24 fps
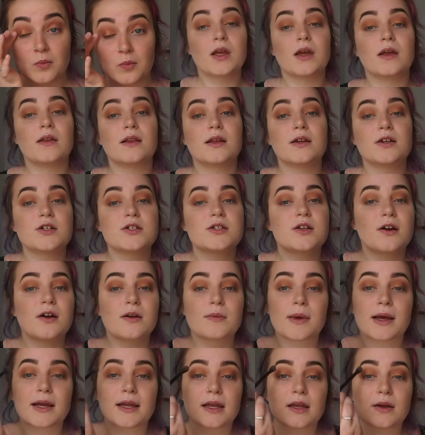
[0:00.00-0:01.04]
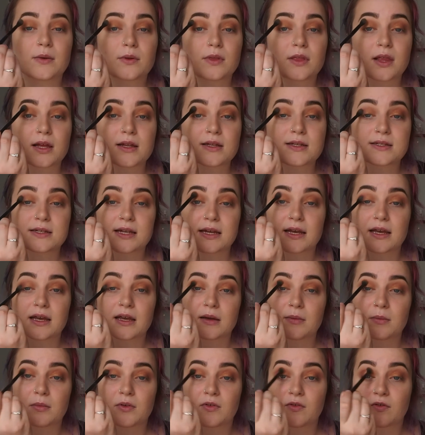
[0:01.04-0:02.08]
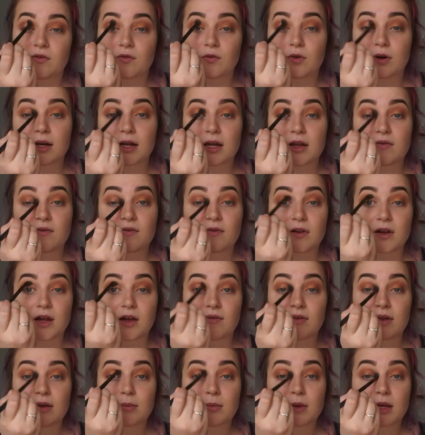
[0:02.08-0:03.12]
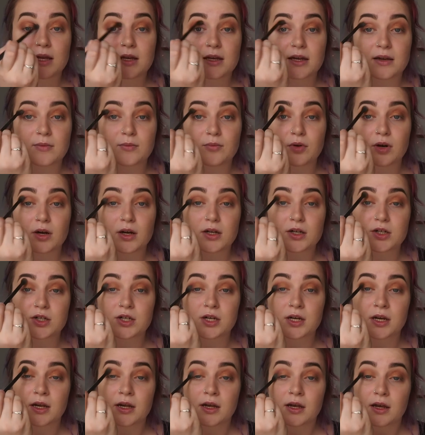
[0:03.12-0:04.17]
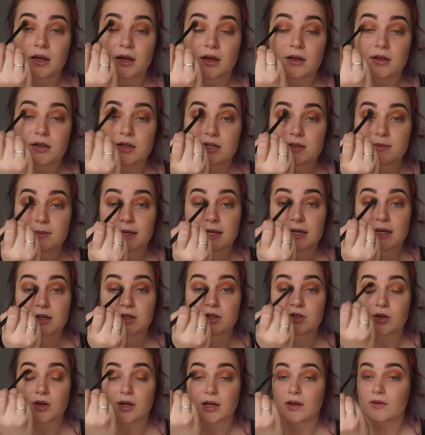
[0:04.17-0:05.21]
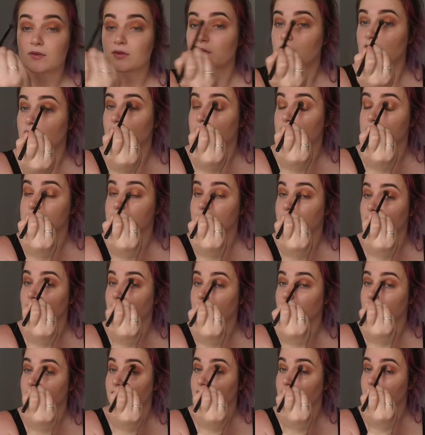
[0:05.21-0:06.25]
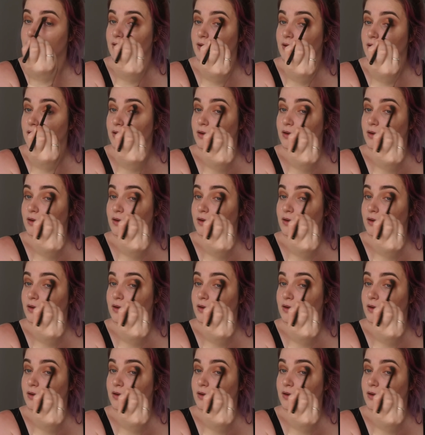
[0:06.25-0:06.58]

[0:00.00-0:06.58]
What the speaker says: And then just going back in with that same really fluffy blending brush, just making sure everything's blended.